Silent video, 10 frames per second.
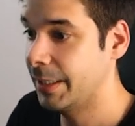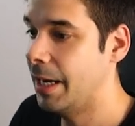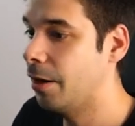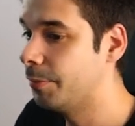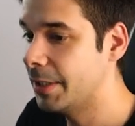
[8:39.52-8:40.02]

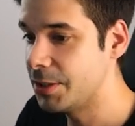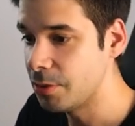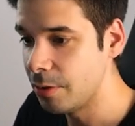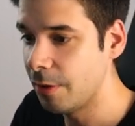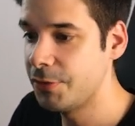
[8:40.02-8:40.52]
I hope that
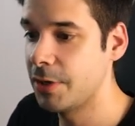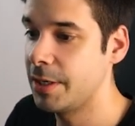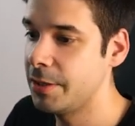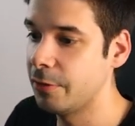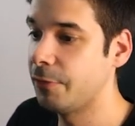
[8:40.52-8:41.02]
you love
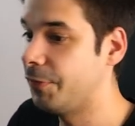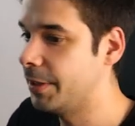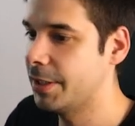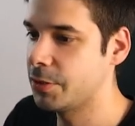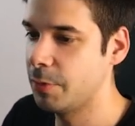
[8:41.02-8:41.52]
your new
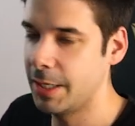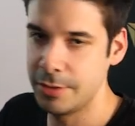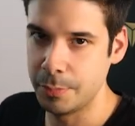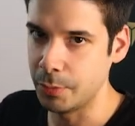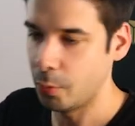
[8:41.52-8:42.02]
fitness wear,
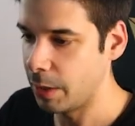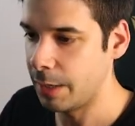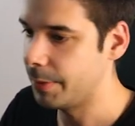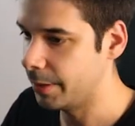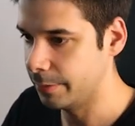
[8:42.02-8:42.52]
you put
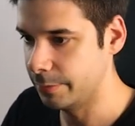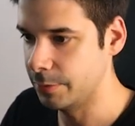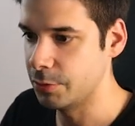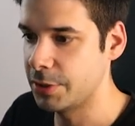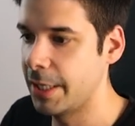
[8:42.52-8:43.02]
whatever
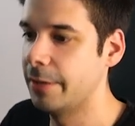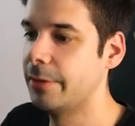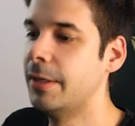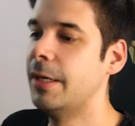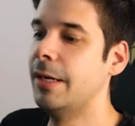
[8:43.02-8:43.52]
you
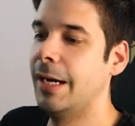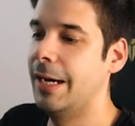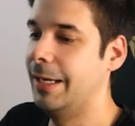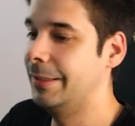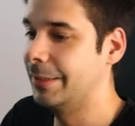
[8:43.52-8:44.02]
sell,
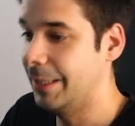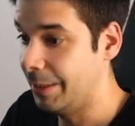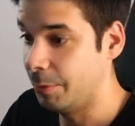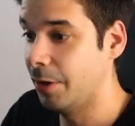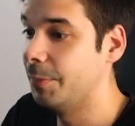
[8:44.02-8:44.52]
and
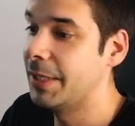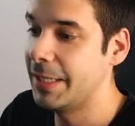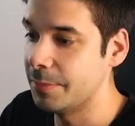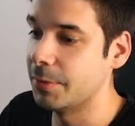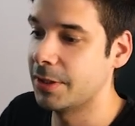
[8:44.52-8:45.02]
we hope that
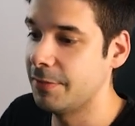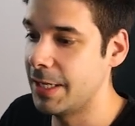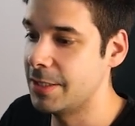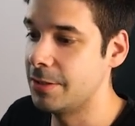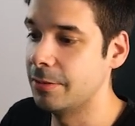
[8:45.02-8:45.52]
it
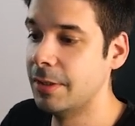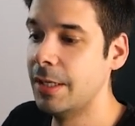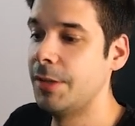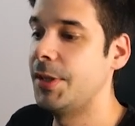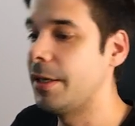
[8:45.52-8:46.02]
motivates you.
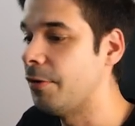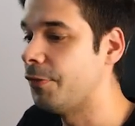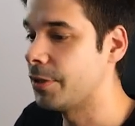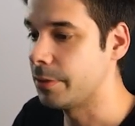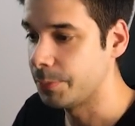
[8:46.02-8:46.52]
Thank you
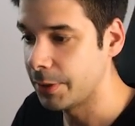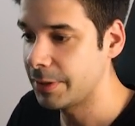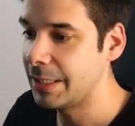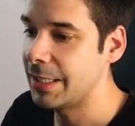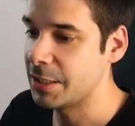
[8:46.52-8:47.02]
for
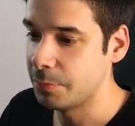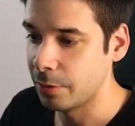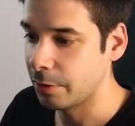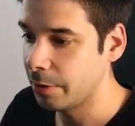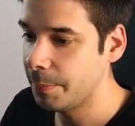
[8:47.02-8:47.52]
supporting a
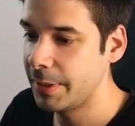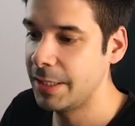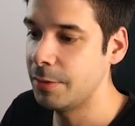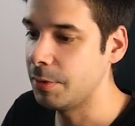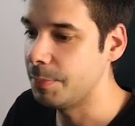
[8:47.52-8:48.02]
small
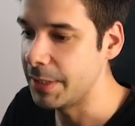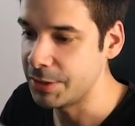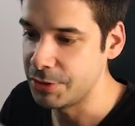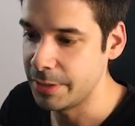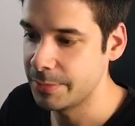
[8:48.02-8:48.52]
company with
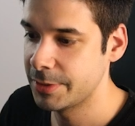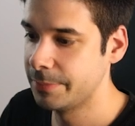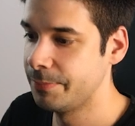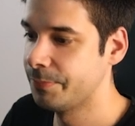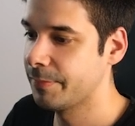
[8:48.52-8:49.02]
big dreams.
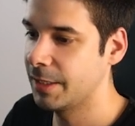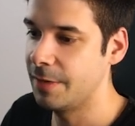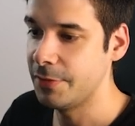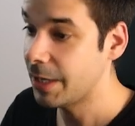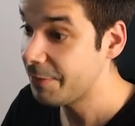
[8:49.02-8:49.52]

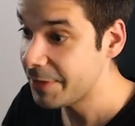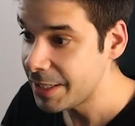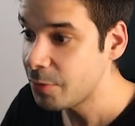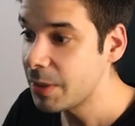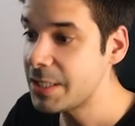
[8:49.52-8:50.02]
If you have
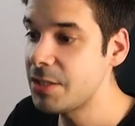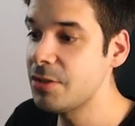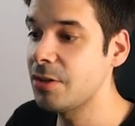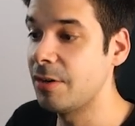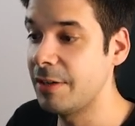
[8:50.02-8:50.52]
any
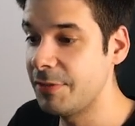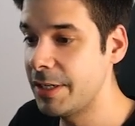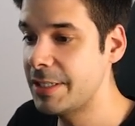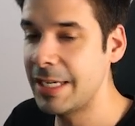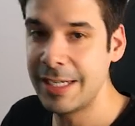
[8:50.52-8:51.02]
questions or if
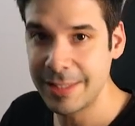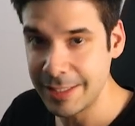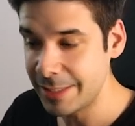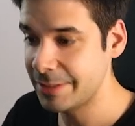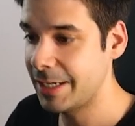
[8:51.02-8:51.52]
there is
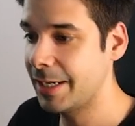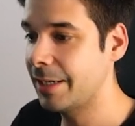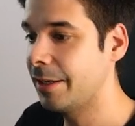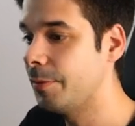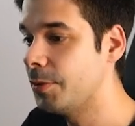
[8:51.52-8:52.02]
anything else that I
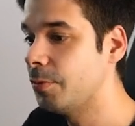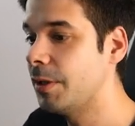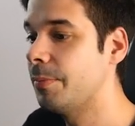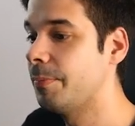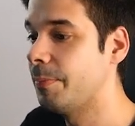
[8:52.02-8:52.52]
can help you
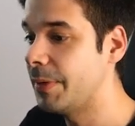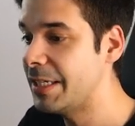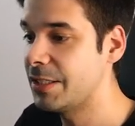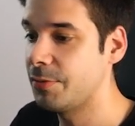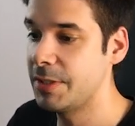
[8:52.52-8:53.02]
with,
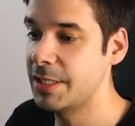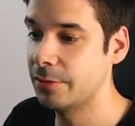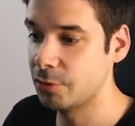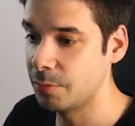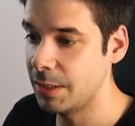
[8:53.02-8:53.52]
please reach
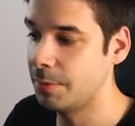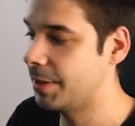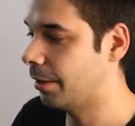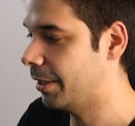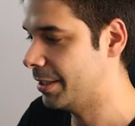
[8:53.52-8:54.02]
out to me
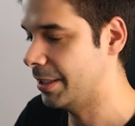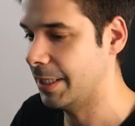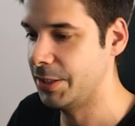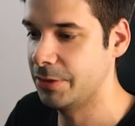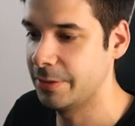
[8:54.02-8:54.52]
without
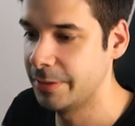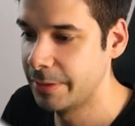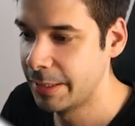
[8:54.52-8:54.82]
hesitation.